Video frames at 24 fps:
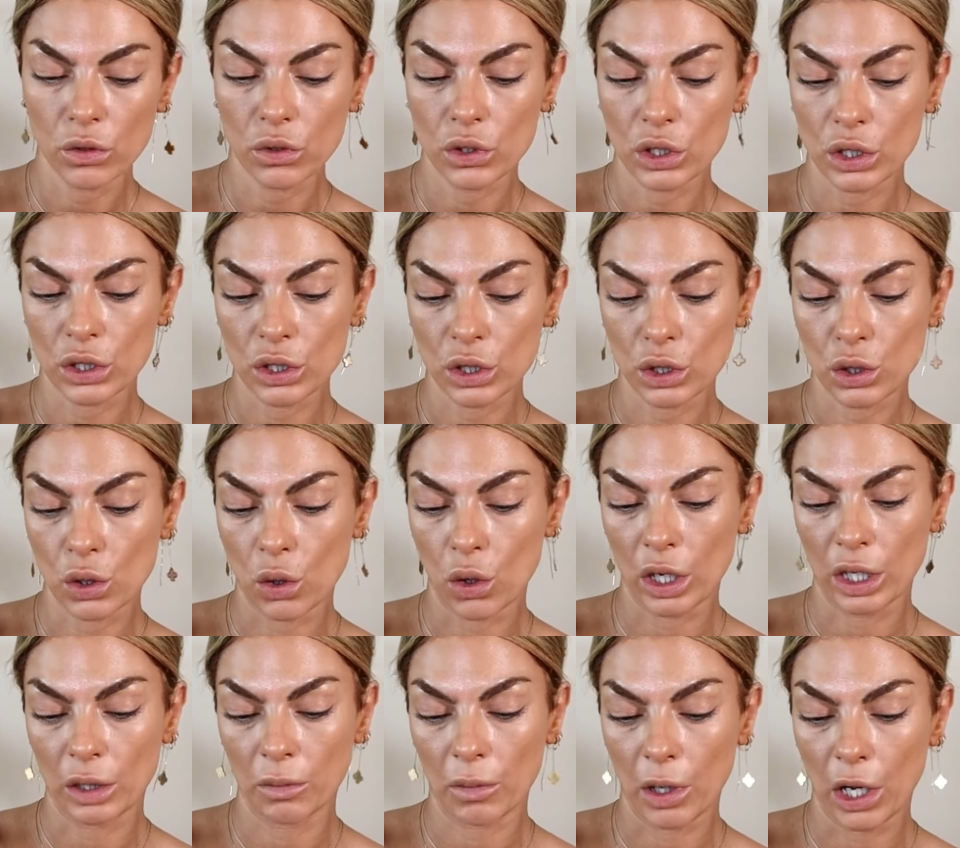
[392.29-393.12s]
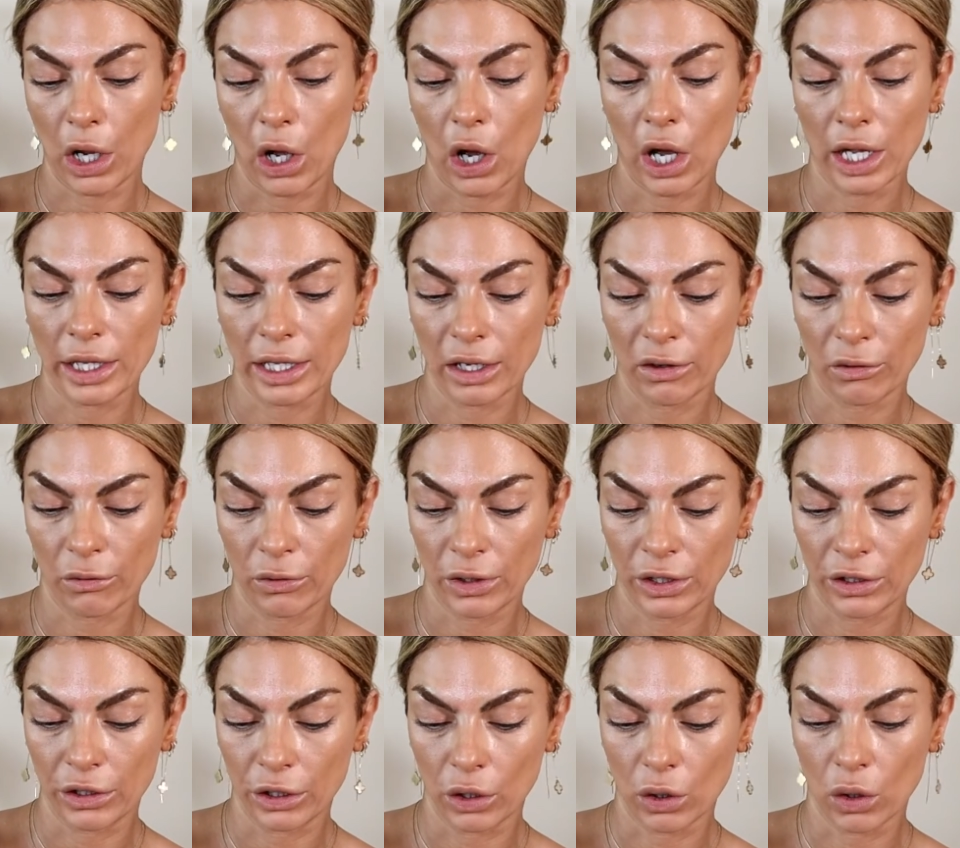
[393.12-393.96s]
just saw in my other
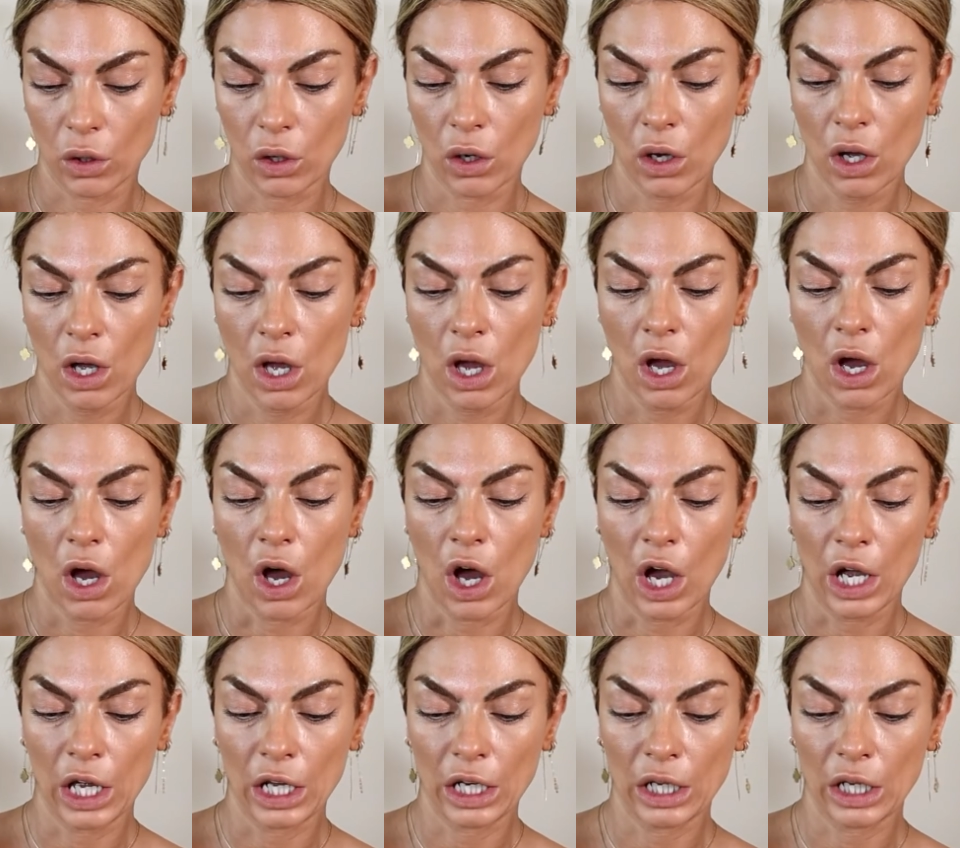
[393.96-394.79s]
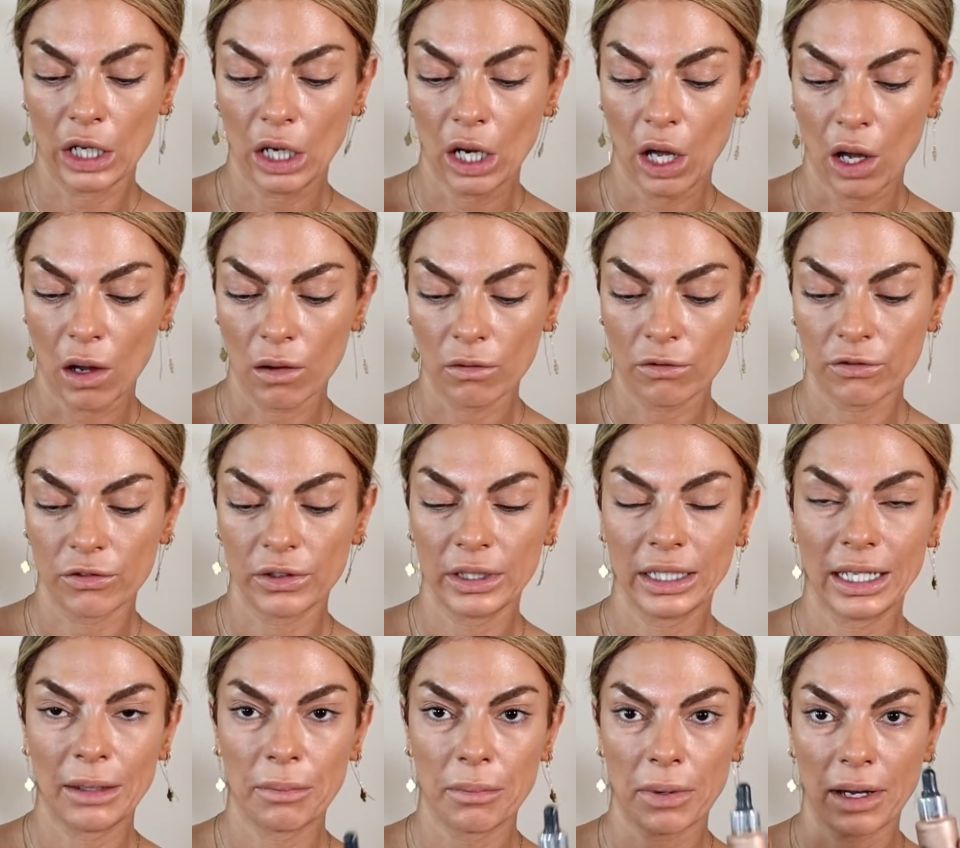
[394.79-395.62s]
video, I love
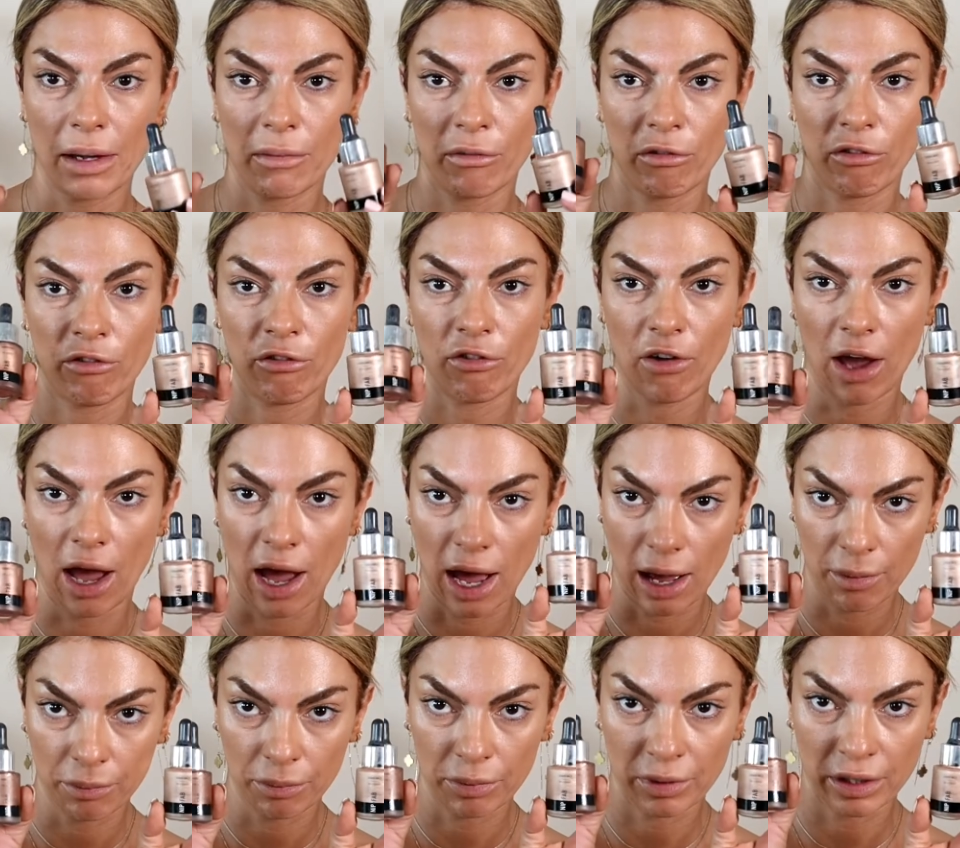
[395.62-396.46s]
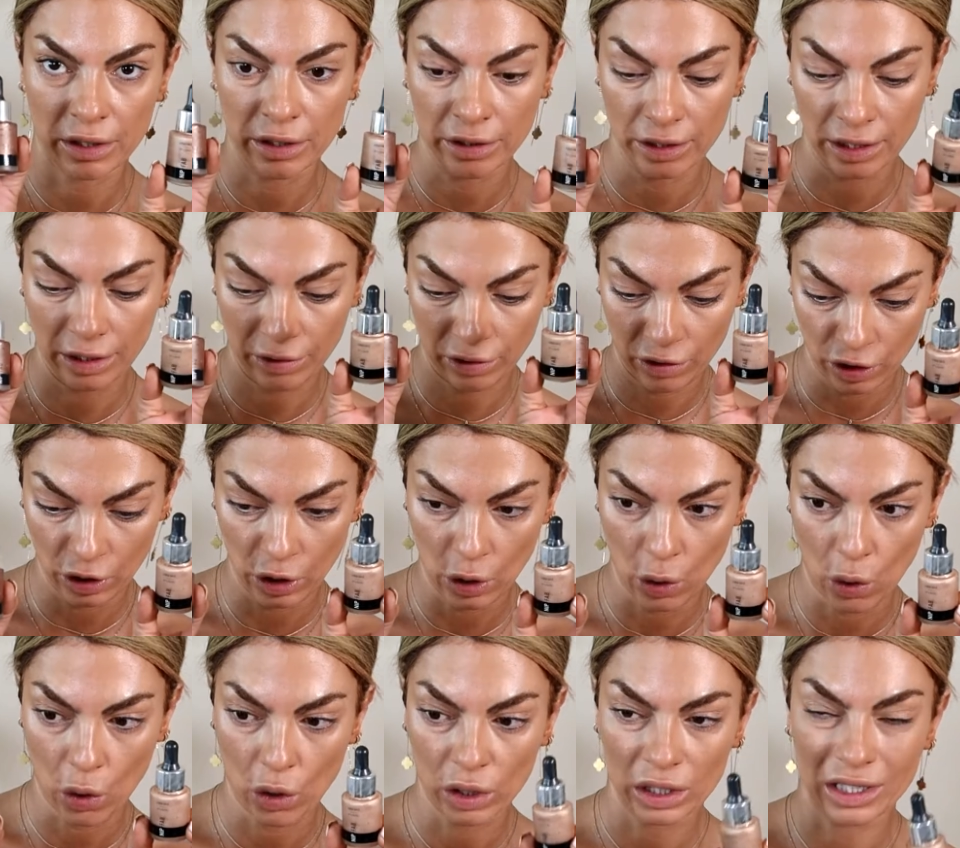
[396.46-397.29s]
Nip and Fab, the
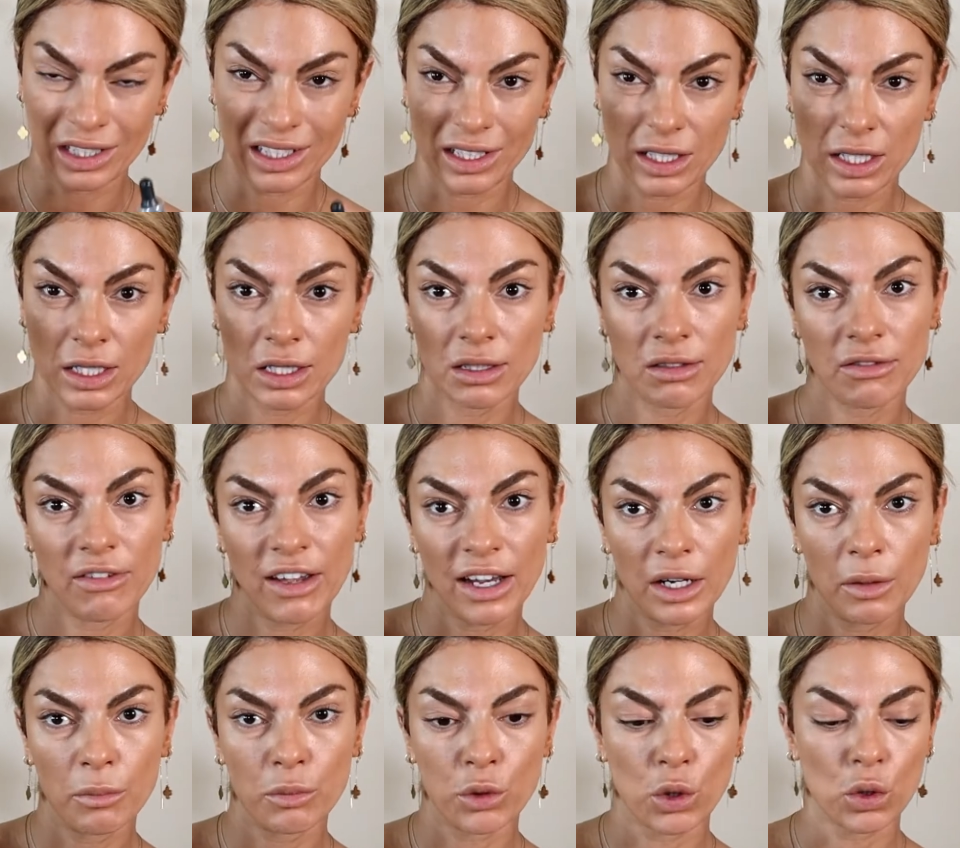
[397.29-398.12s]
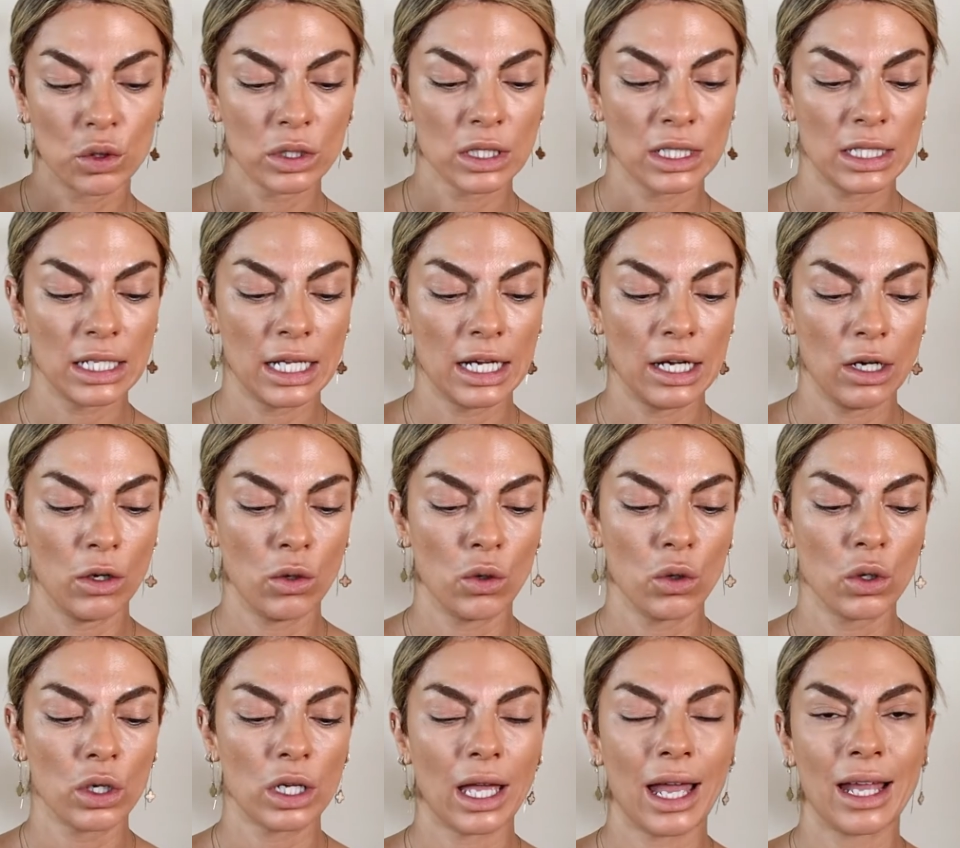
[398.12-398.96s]
glow. This is very bronzy
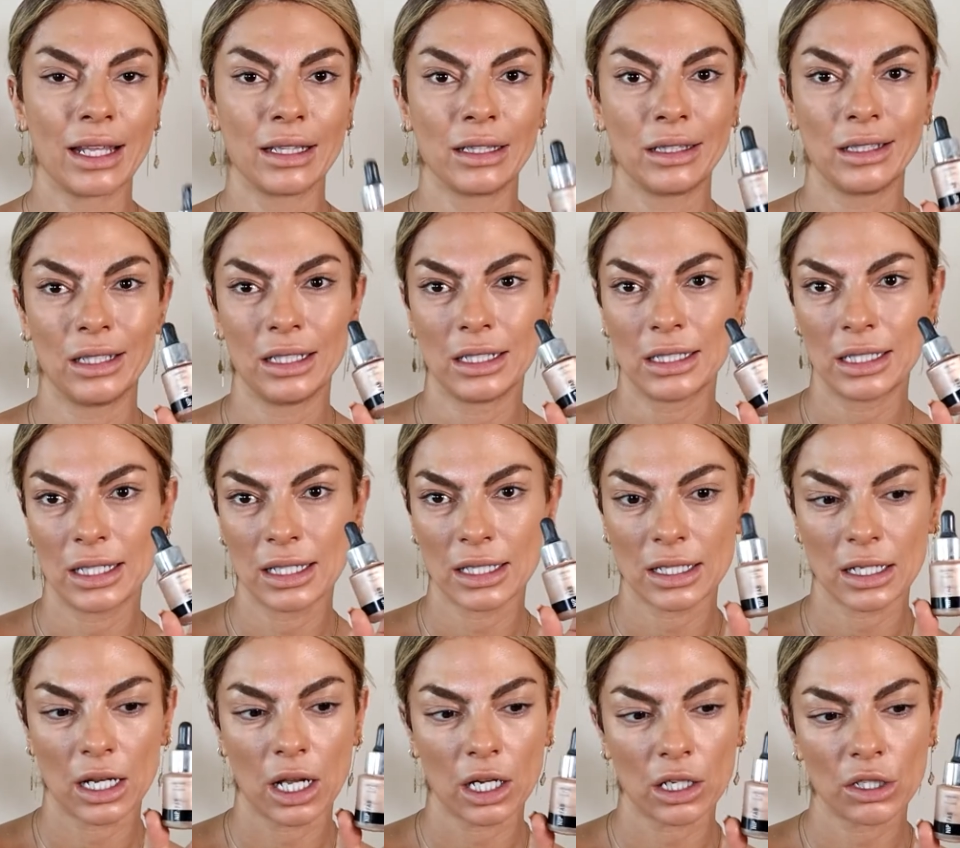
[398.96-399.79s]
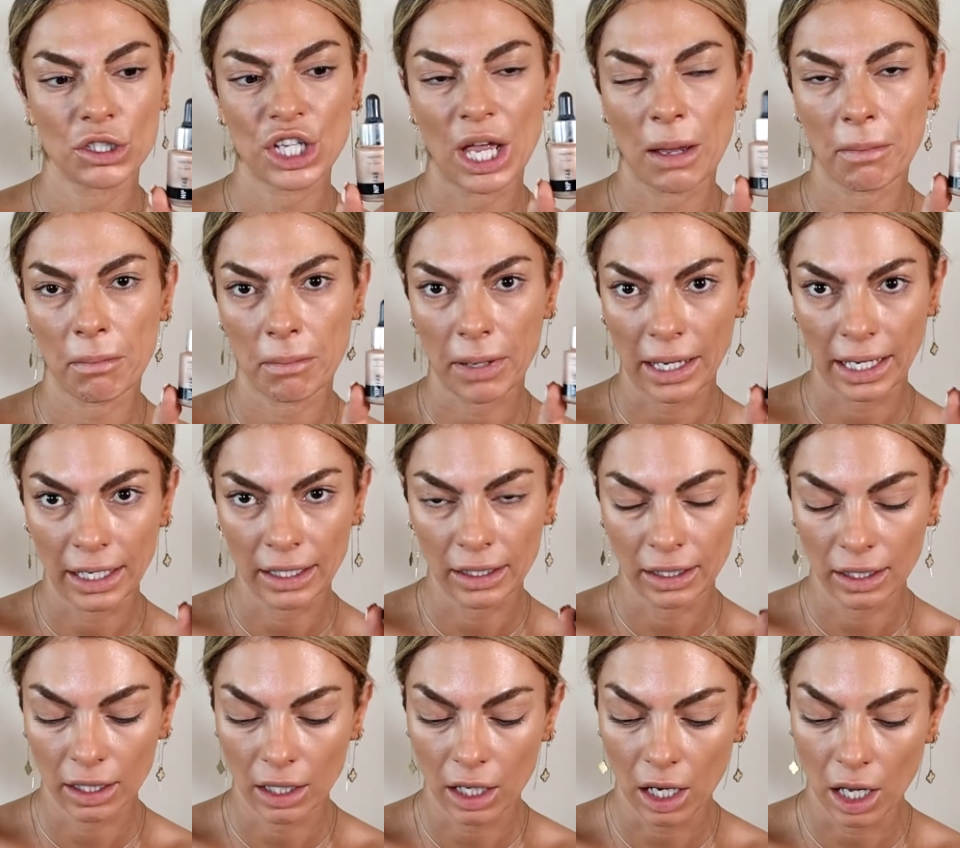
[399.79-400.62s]
look, and this is like
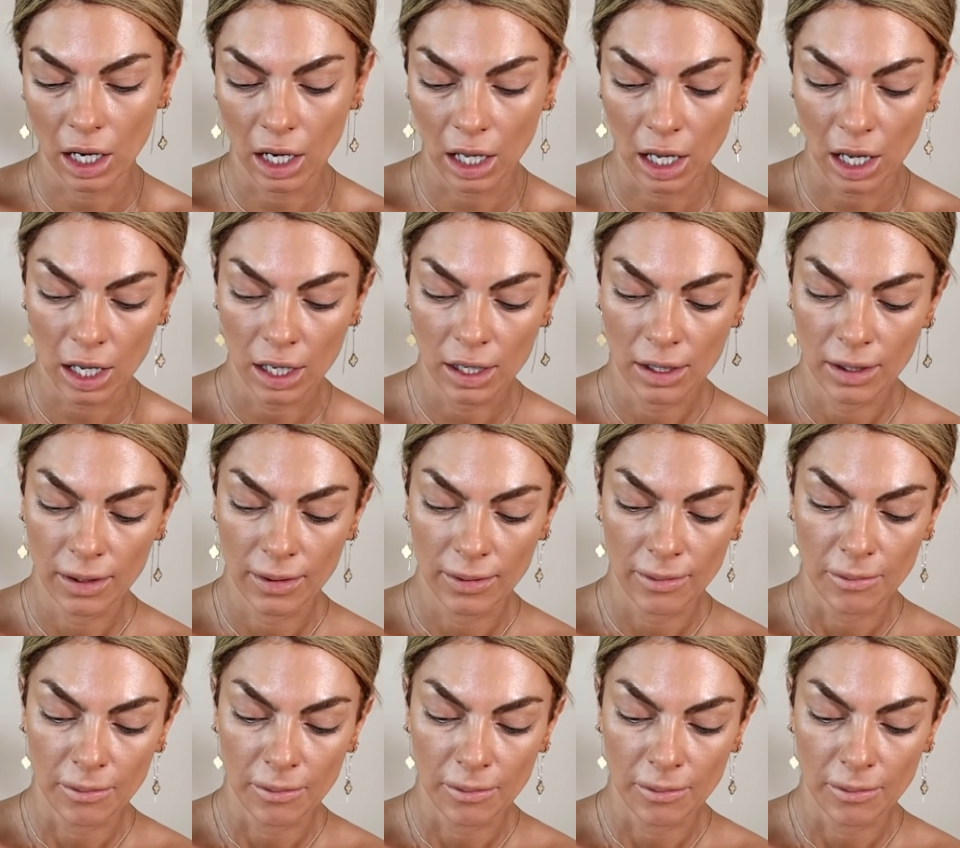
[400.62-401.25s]
champagne color.